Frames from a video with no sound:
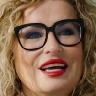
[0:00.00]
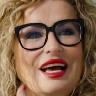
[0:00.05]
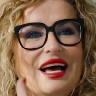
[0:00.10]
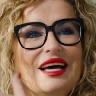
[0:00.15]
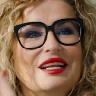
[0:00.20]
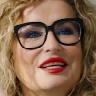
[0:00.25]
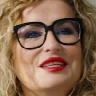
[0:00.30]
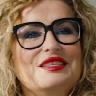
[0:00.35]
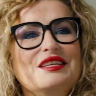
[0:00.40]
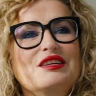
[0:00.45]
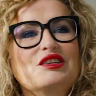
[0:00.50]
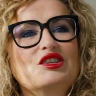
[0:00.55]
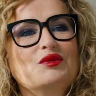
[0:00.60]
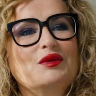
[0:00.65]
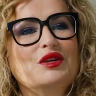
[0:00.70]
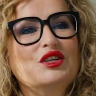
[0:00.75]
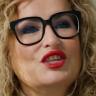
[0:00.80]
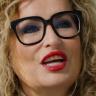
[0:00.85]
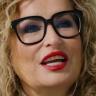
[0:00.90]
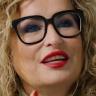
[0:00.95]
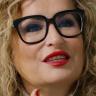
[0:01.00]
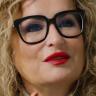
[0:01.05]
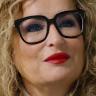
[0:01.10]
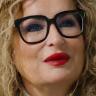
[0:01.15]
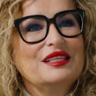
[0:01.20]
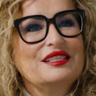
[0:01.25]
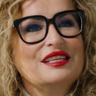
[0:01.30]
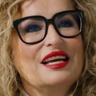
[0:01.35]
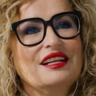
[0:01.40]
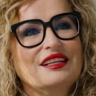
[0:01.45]
and I seem to be chasing my
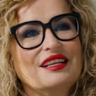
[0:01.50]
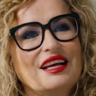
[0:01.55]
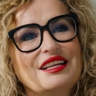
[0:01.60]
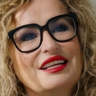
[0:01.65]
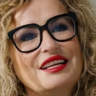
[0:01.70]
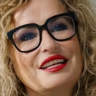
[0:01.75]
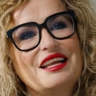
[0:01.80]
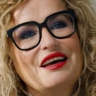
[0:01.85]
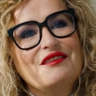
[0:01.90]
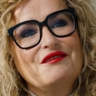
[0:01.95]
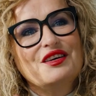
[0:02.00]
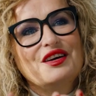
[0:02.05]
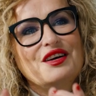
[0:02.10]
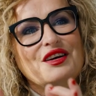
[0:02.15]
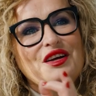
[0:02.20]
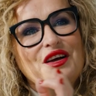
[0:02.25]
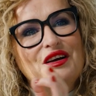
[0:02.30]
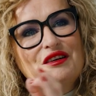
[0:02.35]
tail, and I never